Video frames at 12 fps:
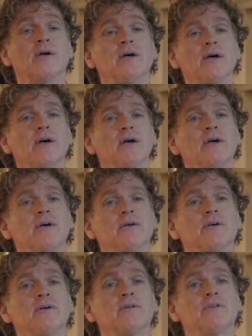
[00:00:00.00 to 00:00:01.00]
Mm-hmm.
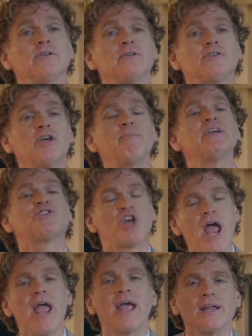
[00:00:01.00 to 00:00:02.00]
To be
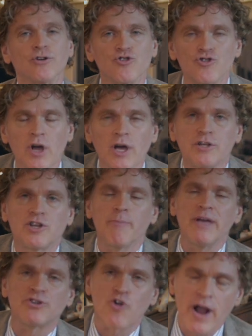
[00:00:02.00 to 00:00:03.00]
changed. To
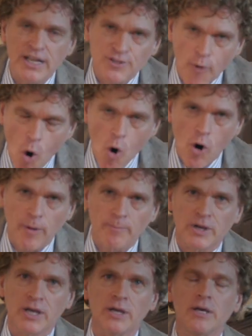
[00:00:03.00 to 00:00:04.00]
be transformed.